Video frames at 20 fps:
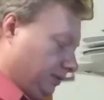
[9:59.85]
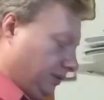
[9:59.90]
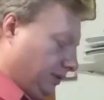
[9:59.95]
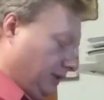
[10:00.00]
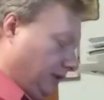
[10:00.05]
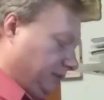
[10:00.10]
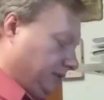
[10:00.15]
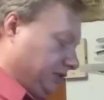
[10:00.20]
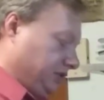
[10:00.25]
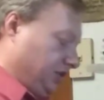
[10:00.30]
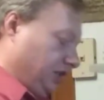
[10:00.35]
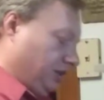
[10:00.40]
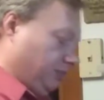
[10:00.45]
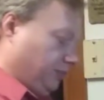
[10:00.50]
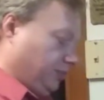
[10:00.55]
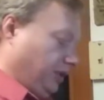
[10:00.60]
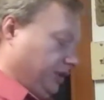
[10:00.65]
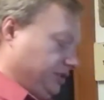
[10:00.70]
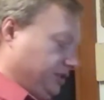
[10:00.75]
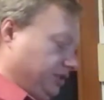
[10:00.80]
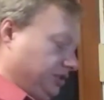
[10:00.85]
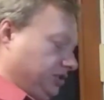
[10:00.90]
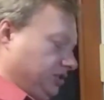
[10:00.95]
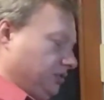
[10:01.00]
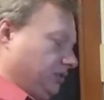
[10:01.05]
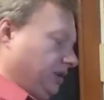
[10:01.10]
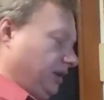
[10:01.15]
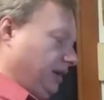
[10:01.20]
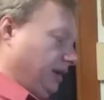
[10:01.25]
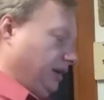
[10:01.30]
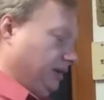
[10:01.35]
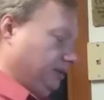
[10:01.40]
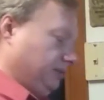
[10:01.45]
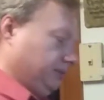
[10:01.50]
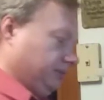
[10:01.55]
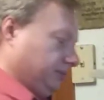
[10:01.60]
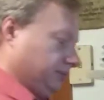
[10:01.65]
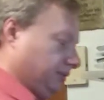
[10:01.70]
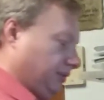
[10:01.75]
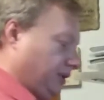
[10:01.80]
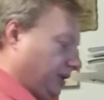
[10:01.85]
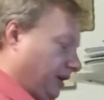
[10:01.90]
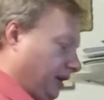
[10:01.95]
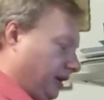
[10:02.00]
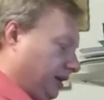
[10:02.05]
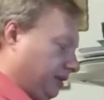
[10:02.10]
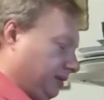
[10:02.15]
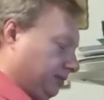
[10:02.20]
of the chicken breast that you cut. Okay.